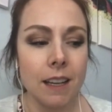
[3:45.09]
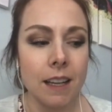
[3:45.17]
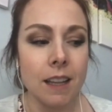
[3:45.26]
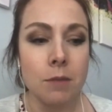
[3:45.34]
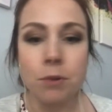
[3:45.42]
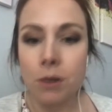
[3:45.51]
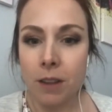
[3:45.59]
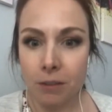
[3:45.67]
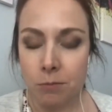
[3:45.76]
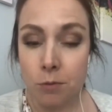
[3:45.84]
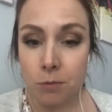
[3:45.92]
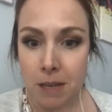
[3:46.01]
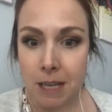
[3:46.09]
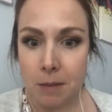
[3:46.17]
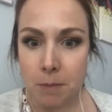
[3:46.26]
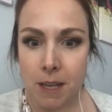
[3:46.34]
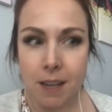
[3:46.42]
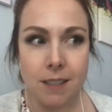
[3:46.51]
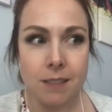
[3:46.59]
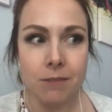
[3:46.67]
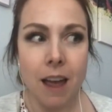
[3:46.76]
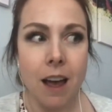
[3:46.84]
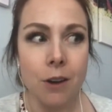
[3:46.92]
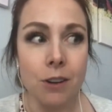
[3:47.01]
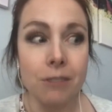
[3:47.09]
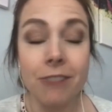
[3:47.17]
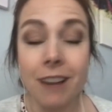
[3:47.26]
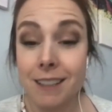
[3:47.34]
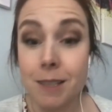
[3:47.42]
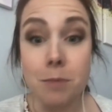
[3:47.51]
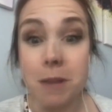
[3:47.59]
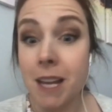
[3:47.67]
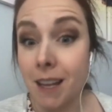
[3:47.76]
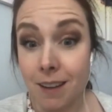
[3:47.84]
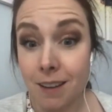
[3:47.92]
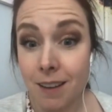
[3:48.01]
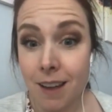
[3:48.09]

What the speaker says: in the pro-life movement because of how it affected me.